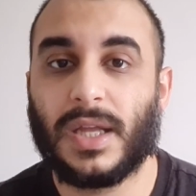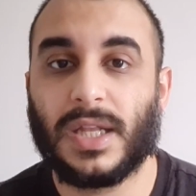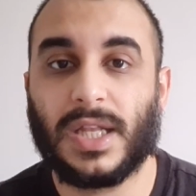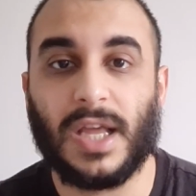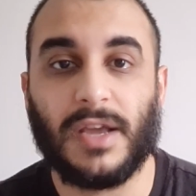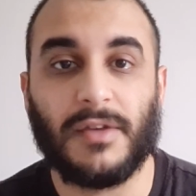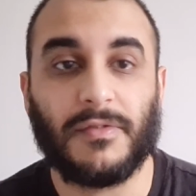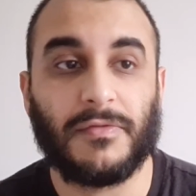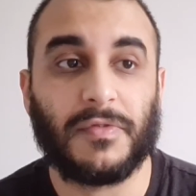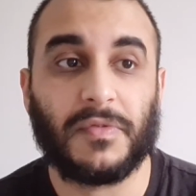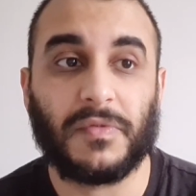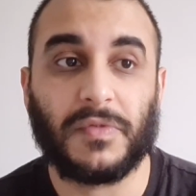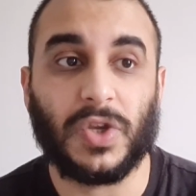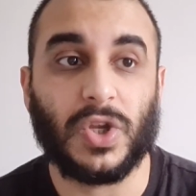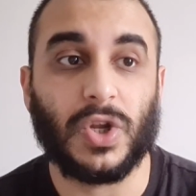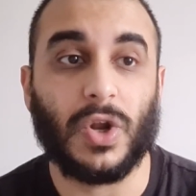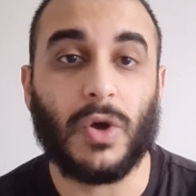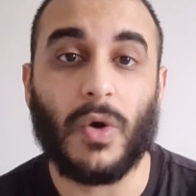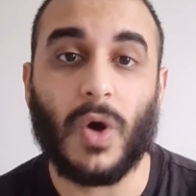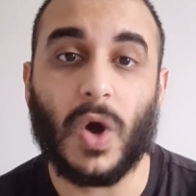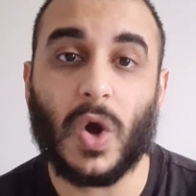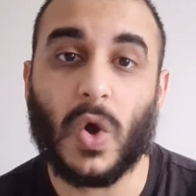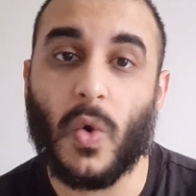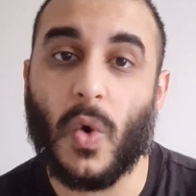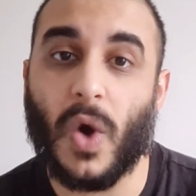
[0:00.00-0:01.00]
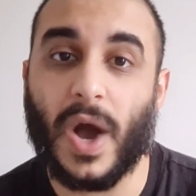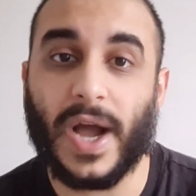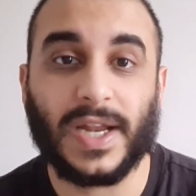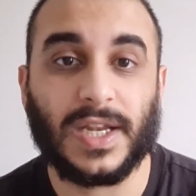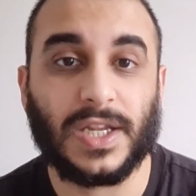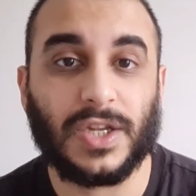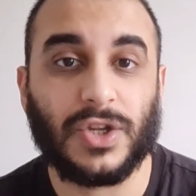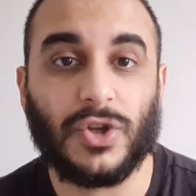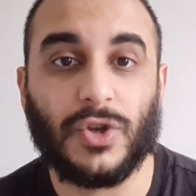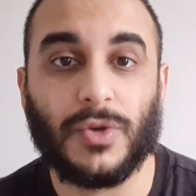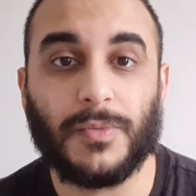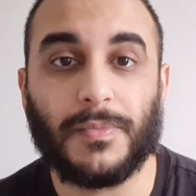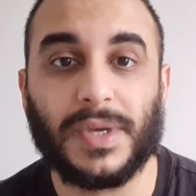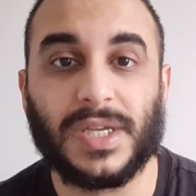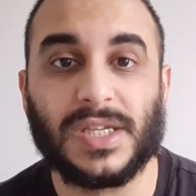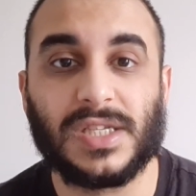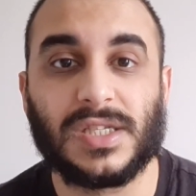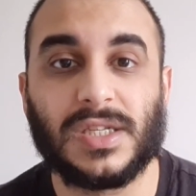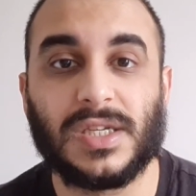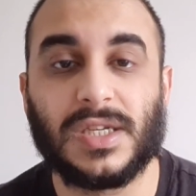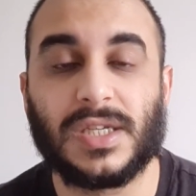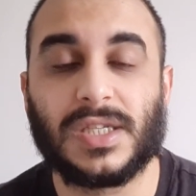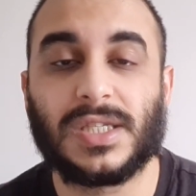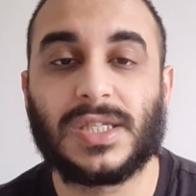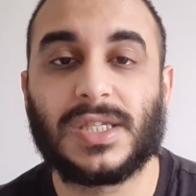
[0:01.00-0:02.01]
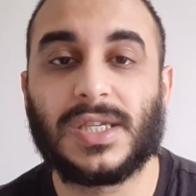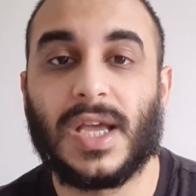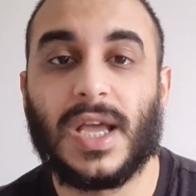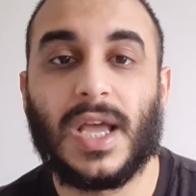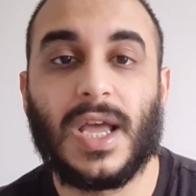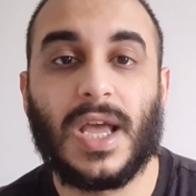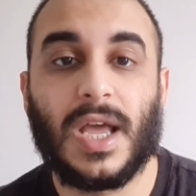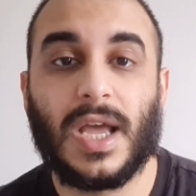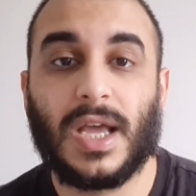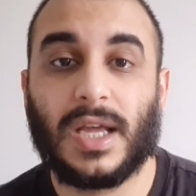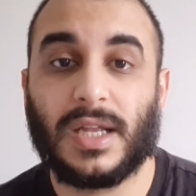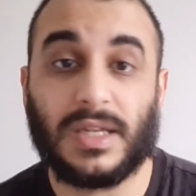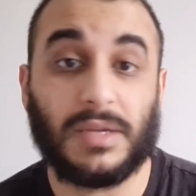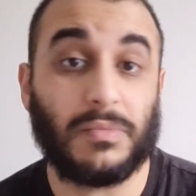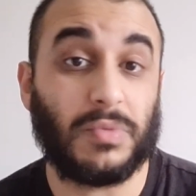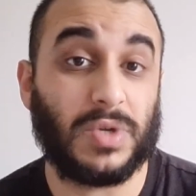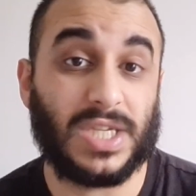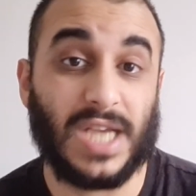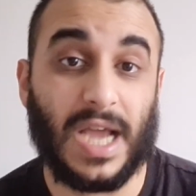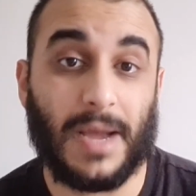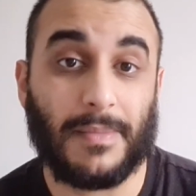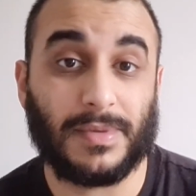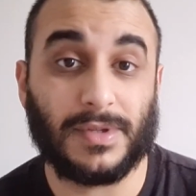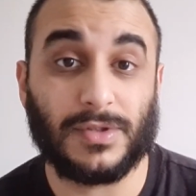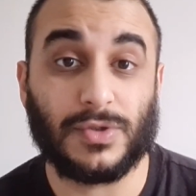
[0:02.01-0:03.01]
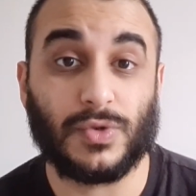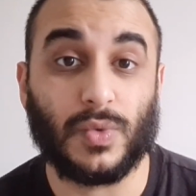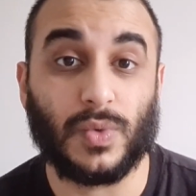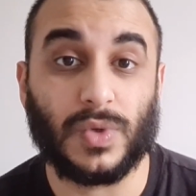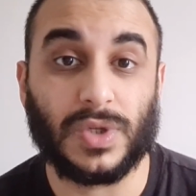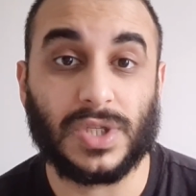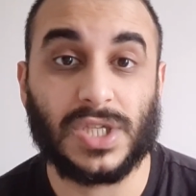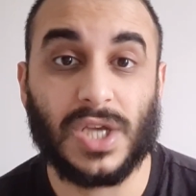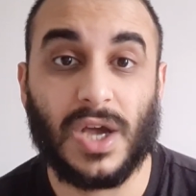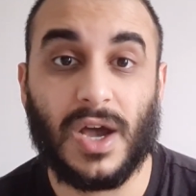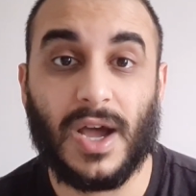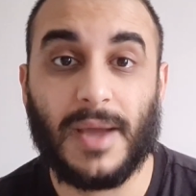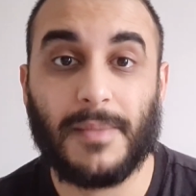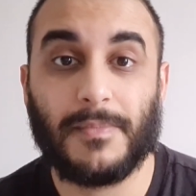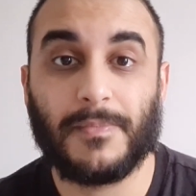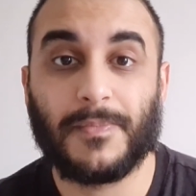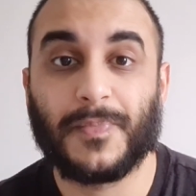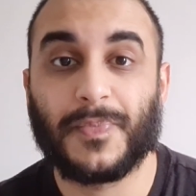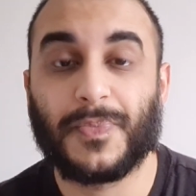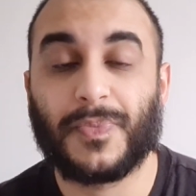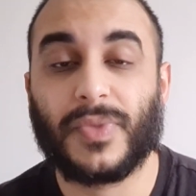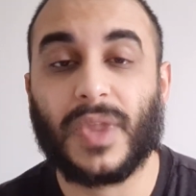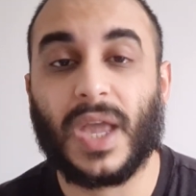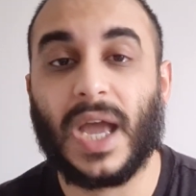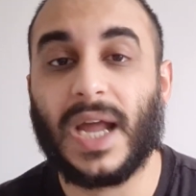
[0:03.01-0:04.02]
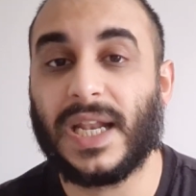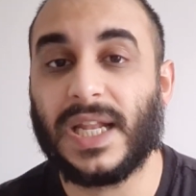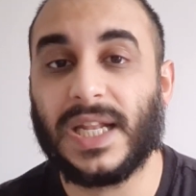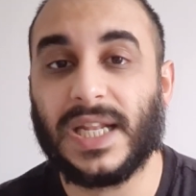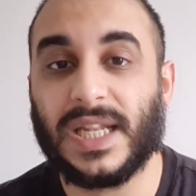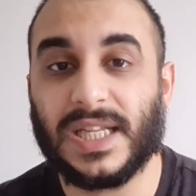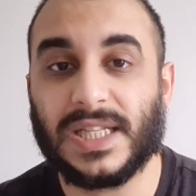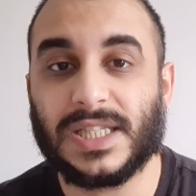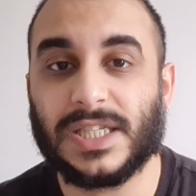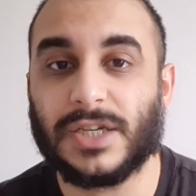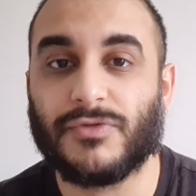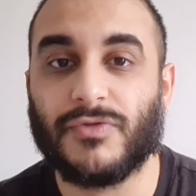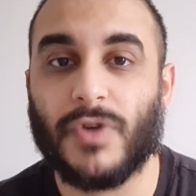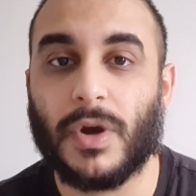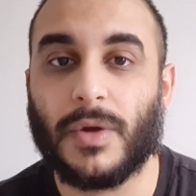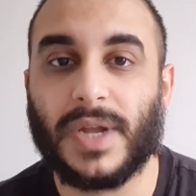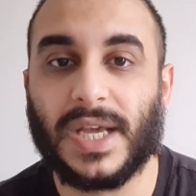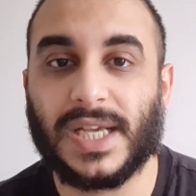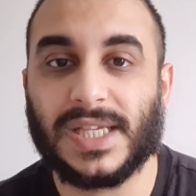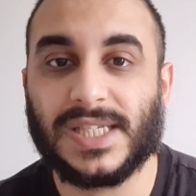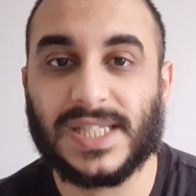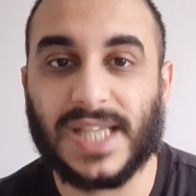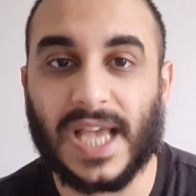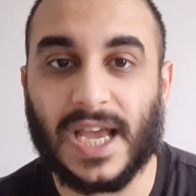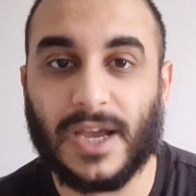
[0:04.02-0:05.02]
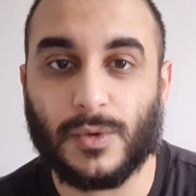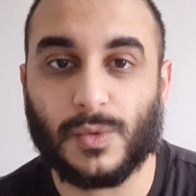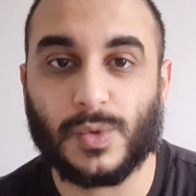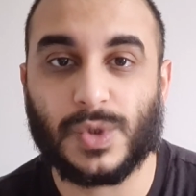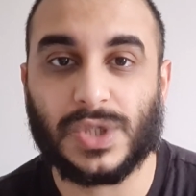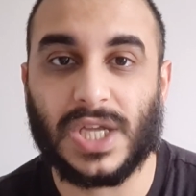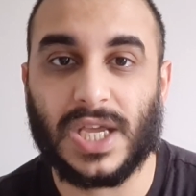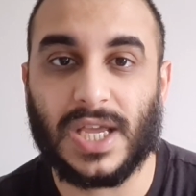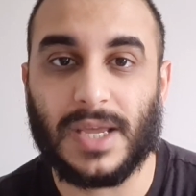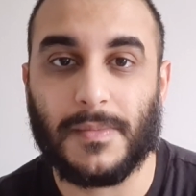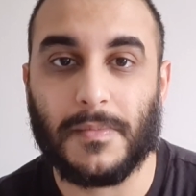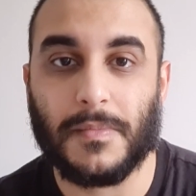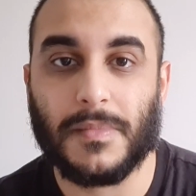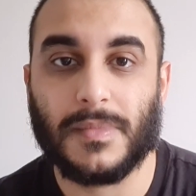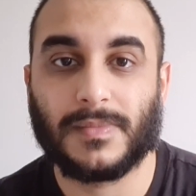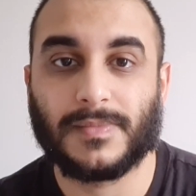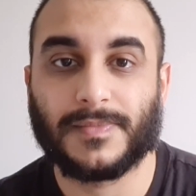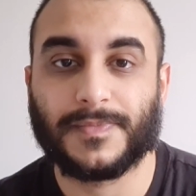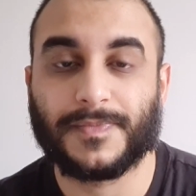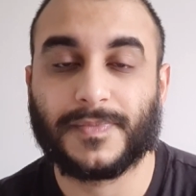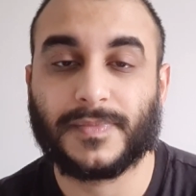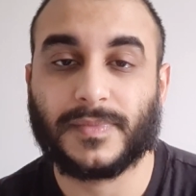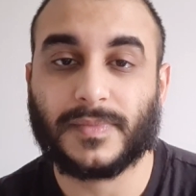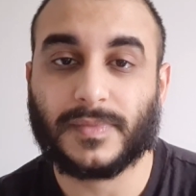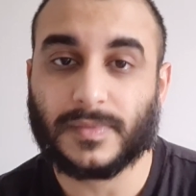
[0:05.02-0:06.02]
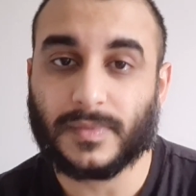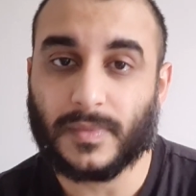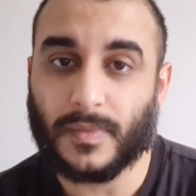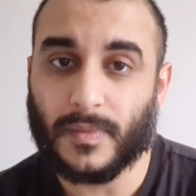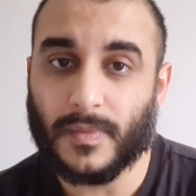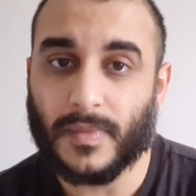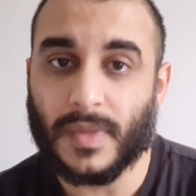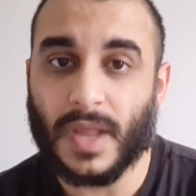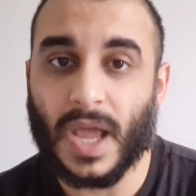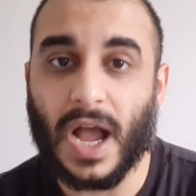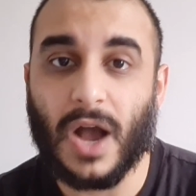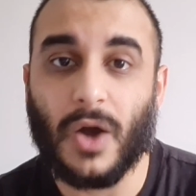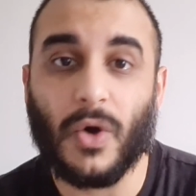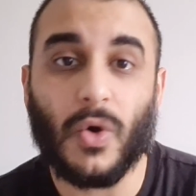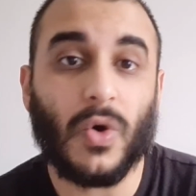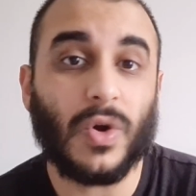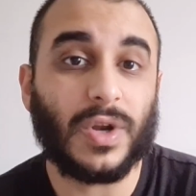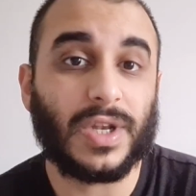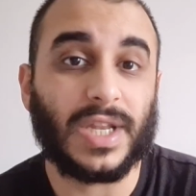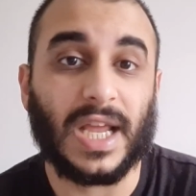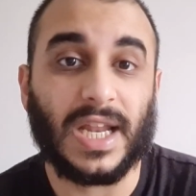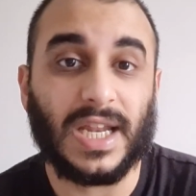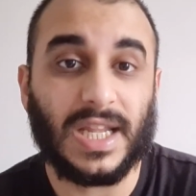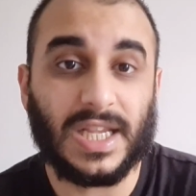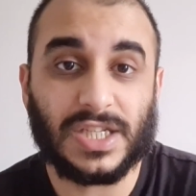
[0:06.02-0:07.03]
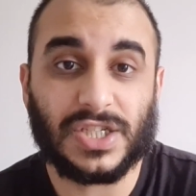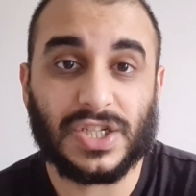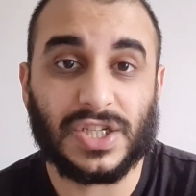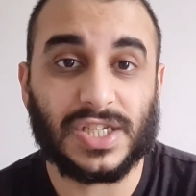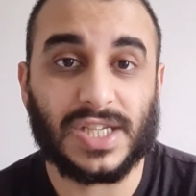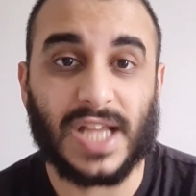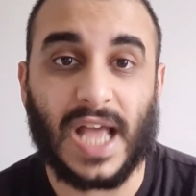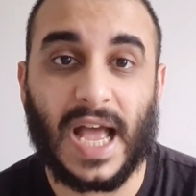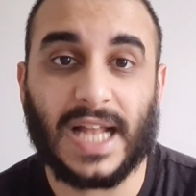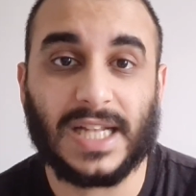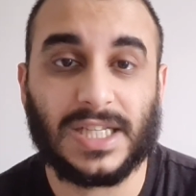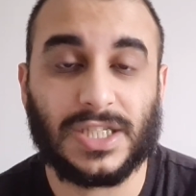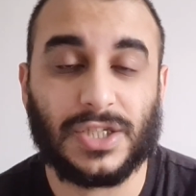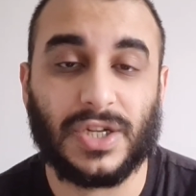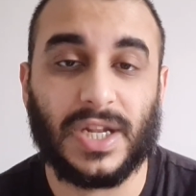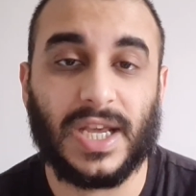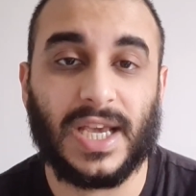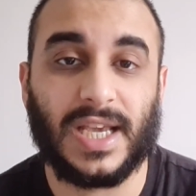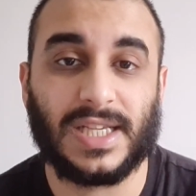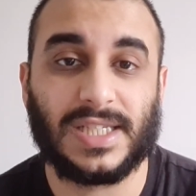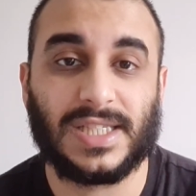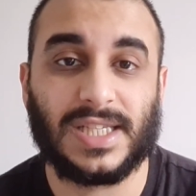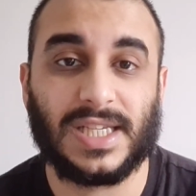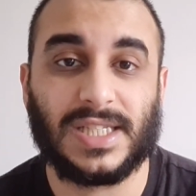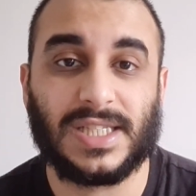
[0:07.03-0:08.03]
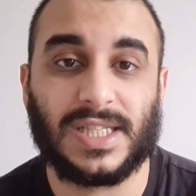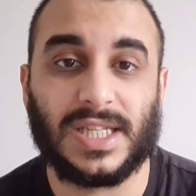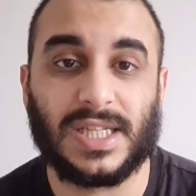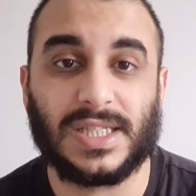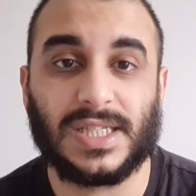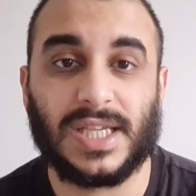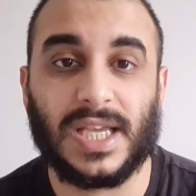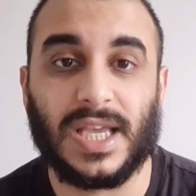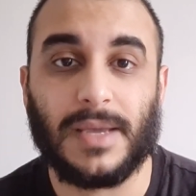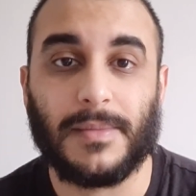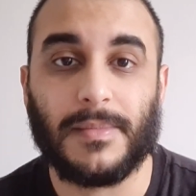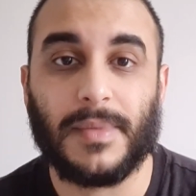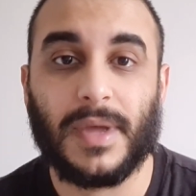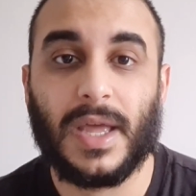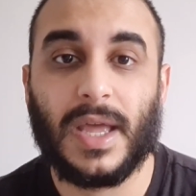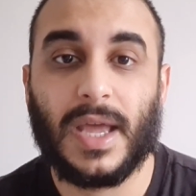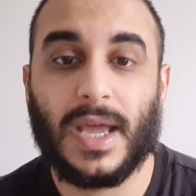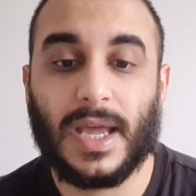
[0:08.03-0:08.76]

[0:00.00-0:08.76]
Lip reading: They've, you know, acquired a new business, which happens all the time, and they need to grow their sales team, or they need to just add to their existing team.